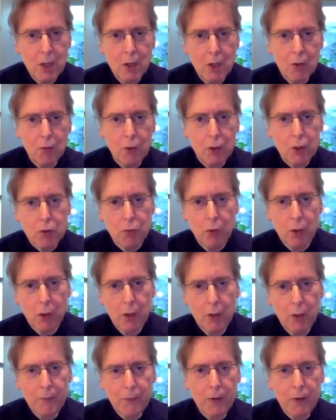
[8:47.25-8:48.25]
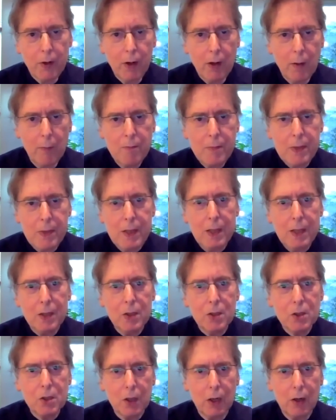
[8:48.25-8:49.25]
which were a
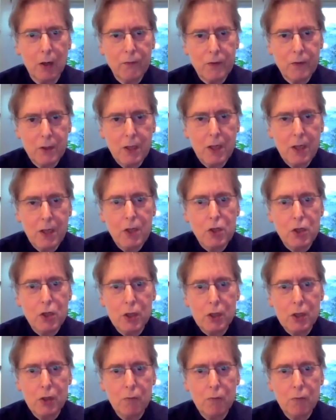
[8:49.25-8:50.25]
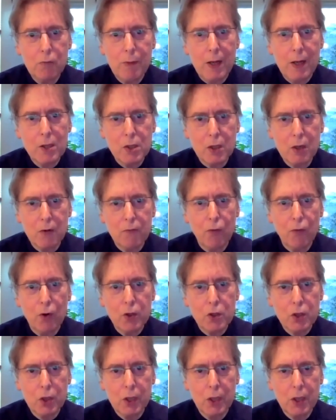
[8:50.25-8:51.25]
means of teaching you basic
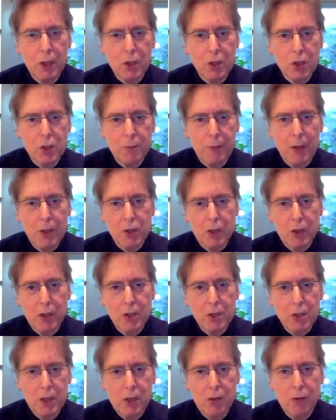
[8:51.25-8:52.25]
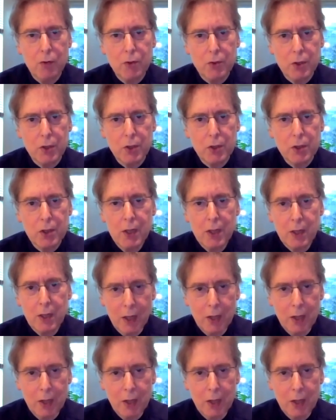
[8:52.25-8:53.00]
voice leadings, especially sequences,